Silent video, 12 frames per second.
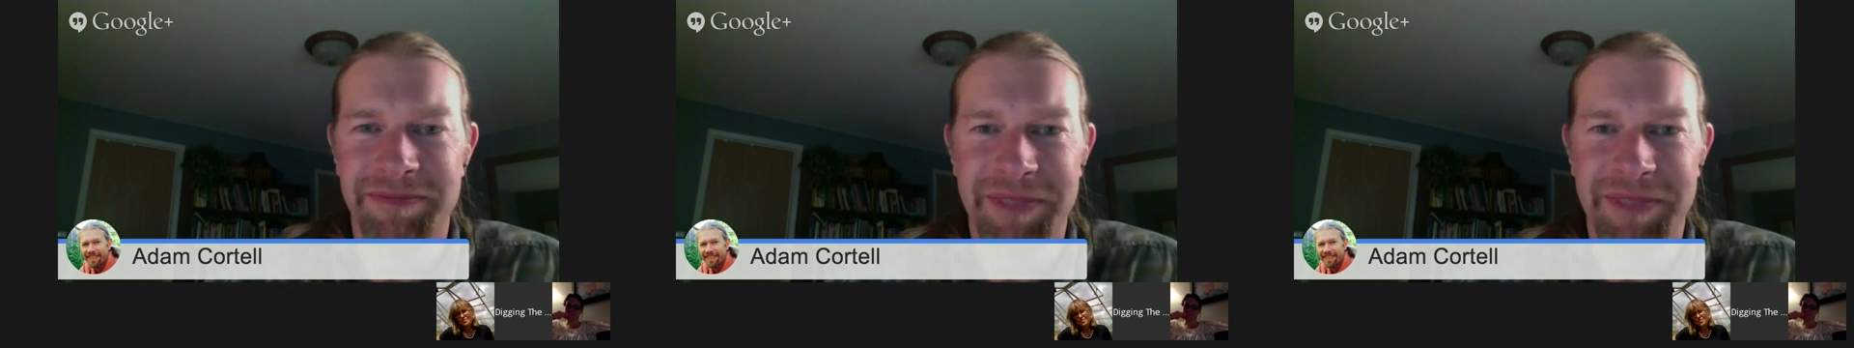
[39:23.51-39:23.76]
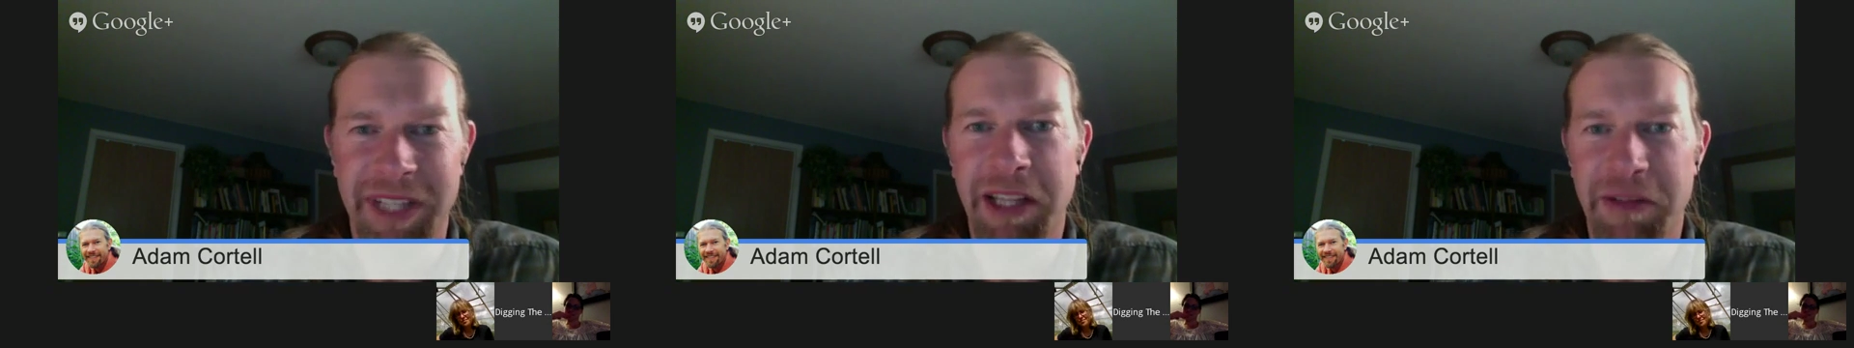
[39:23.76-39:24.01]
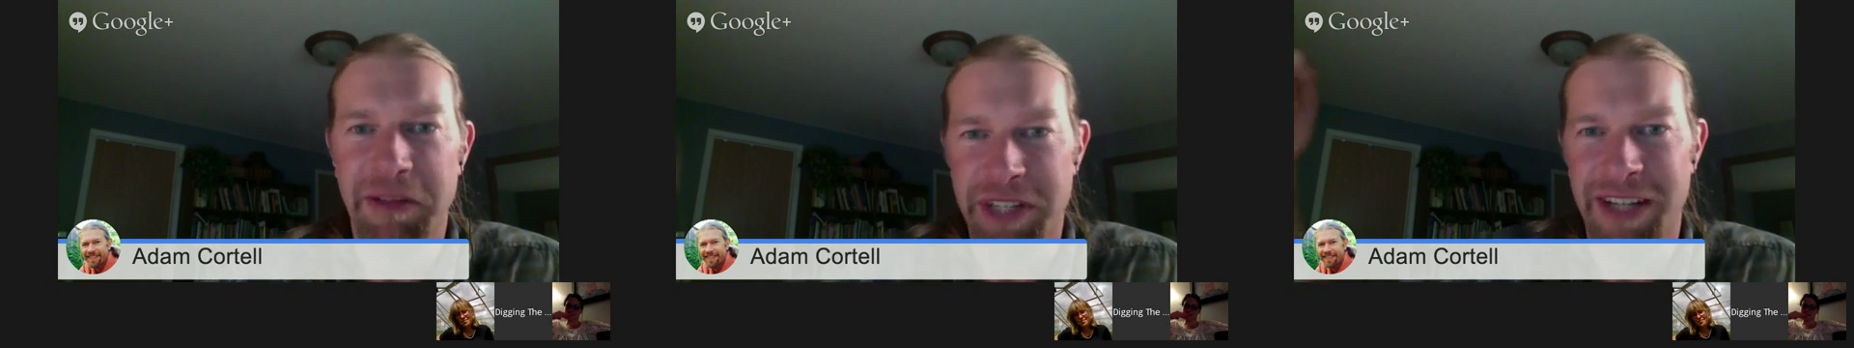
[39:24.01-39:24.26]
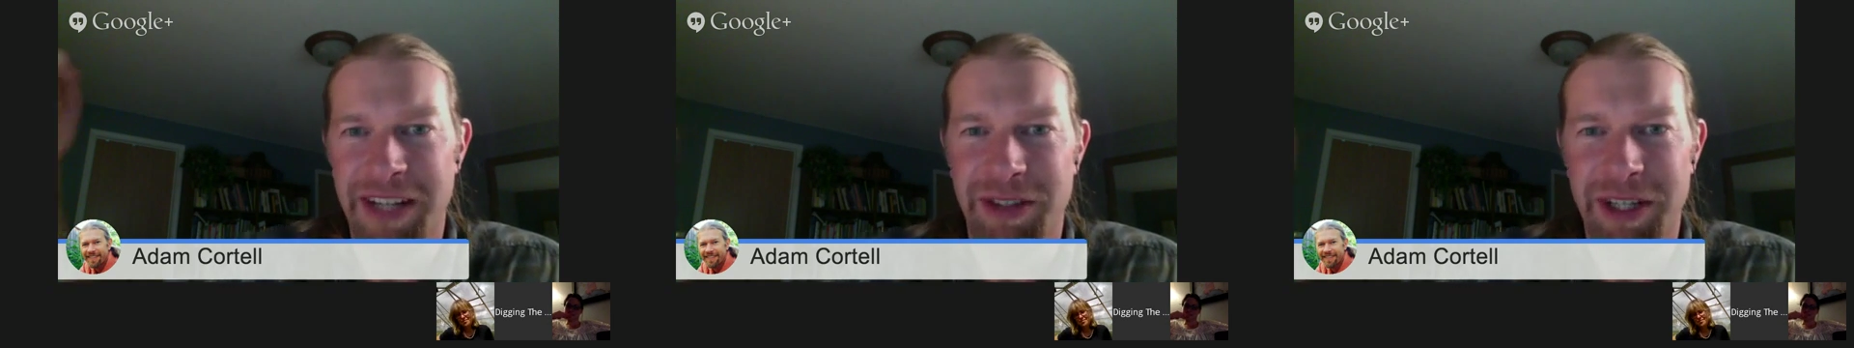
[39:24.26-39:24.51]

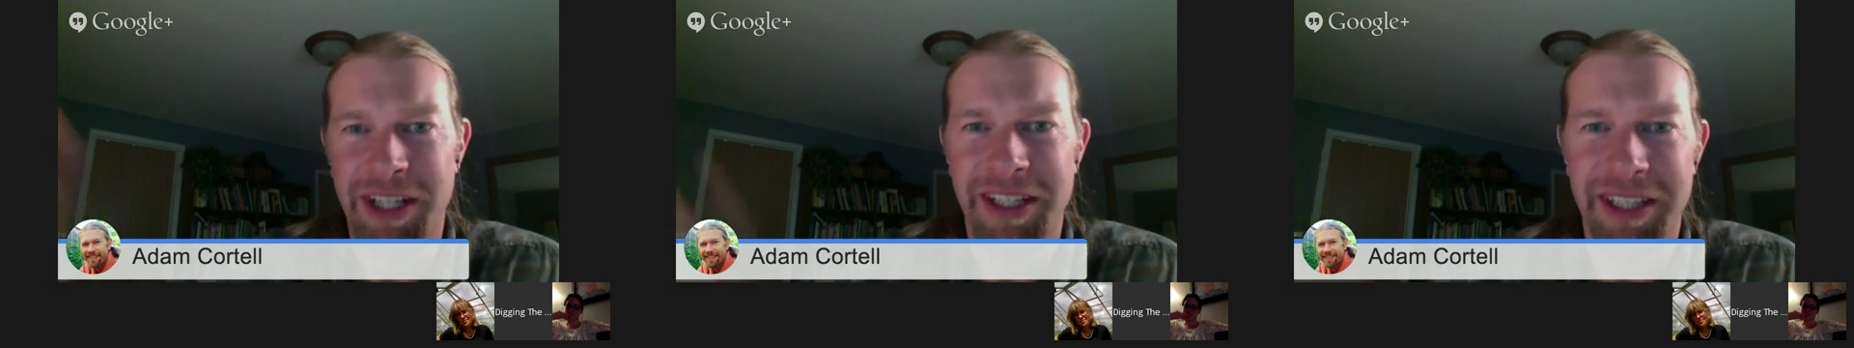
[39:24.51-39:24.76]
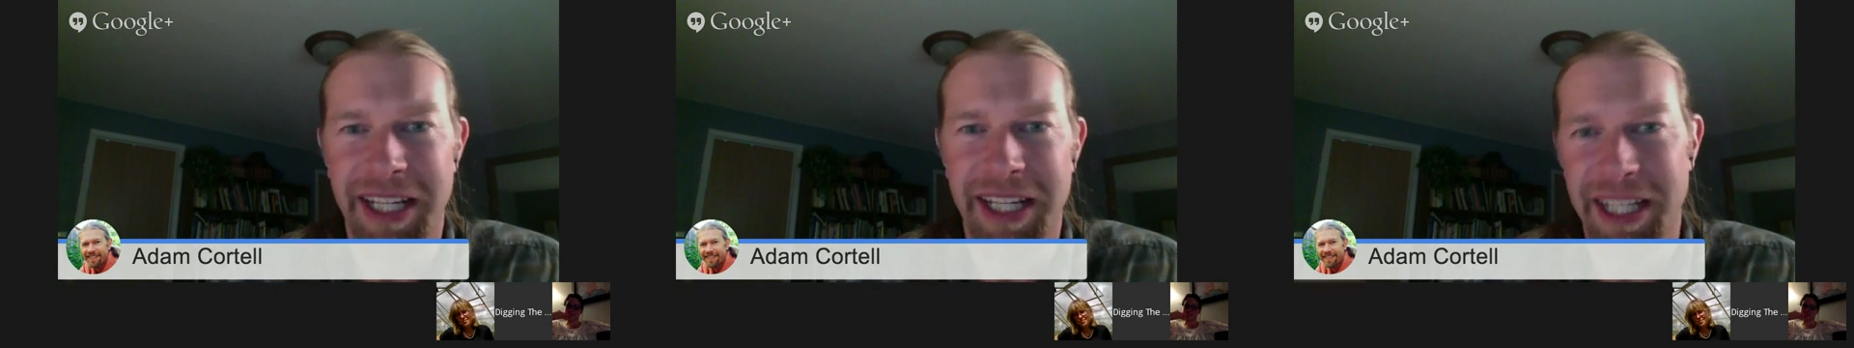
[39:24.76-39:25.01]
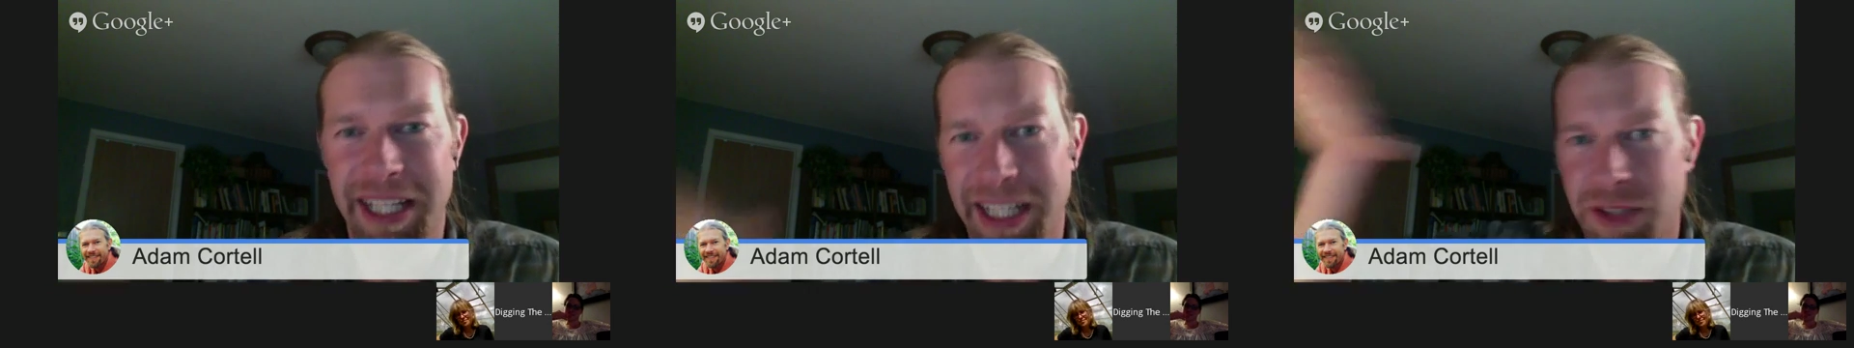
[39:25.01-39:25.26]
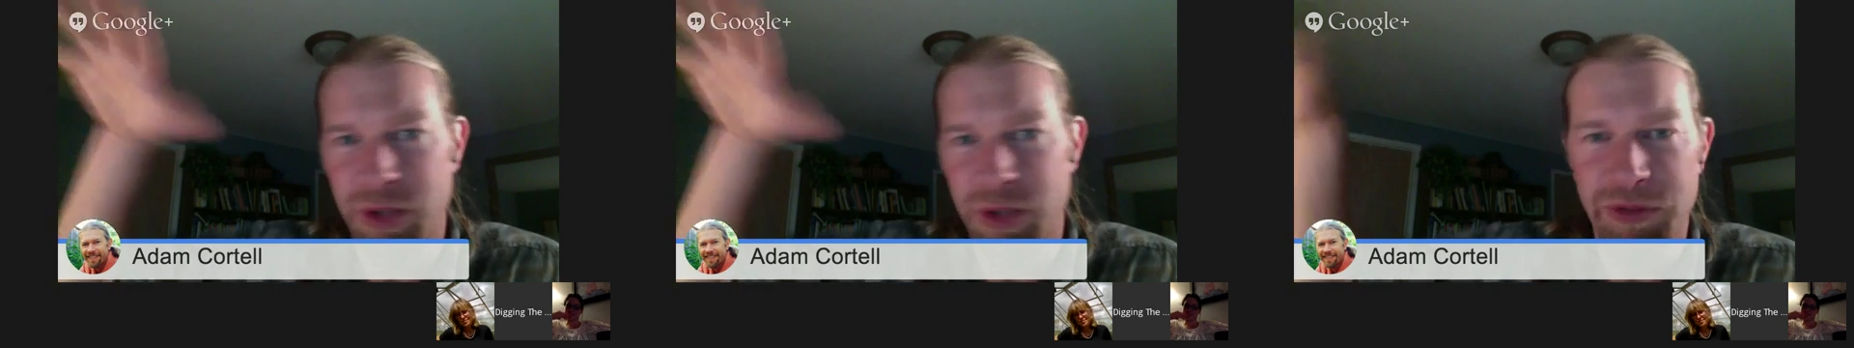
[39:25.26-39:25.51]
lift-out thing and a little
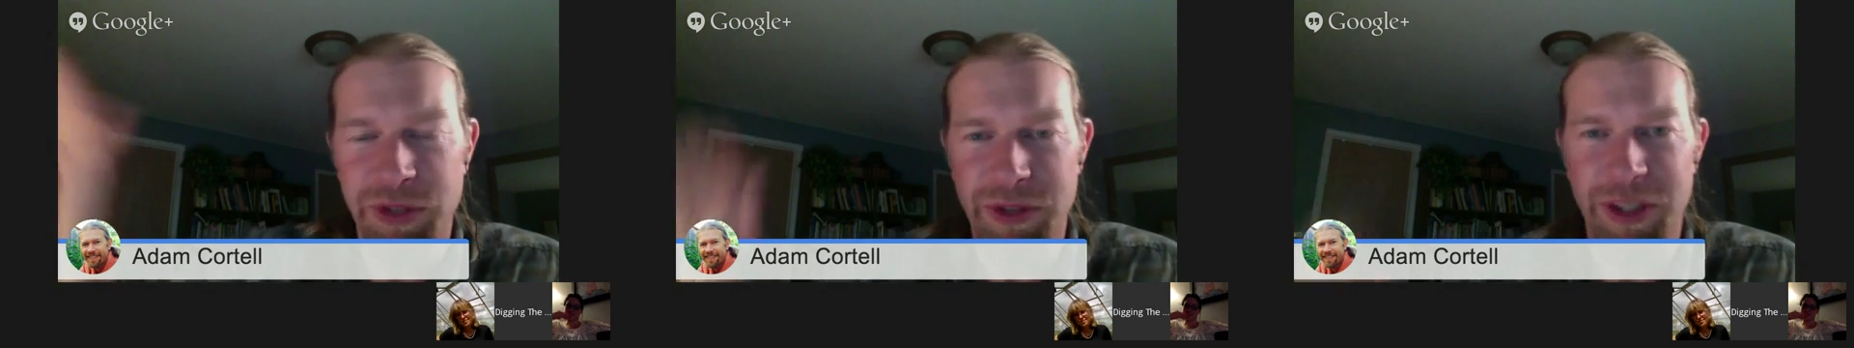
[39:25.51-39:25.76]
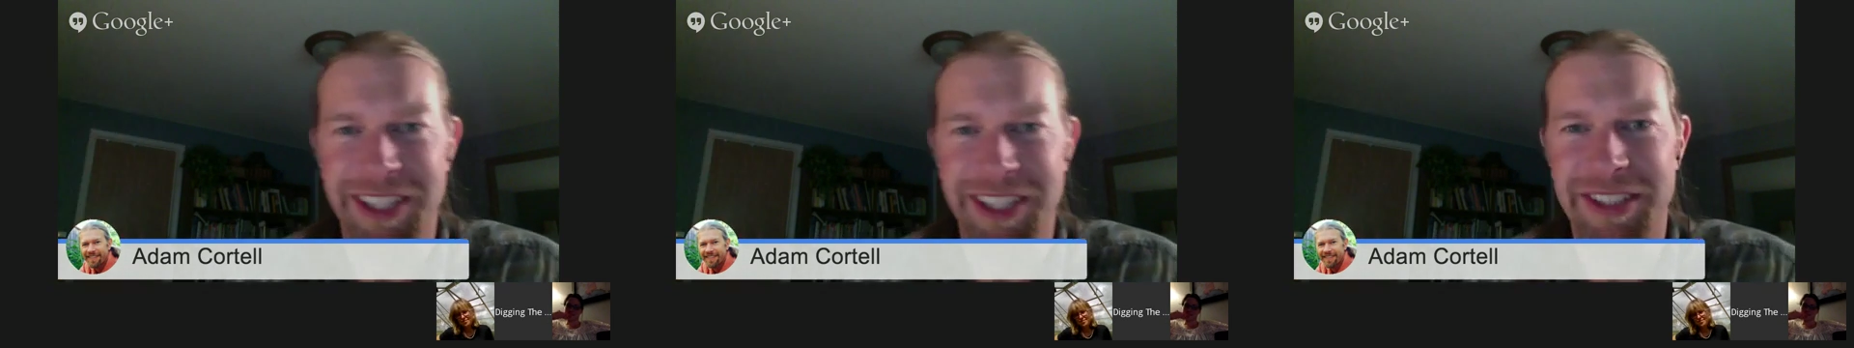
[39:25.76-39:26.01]
roof over it.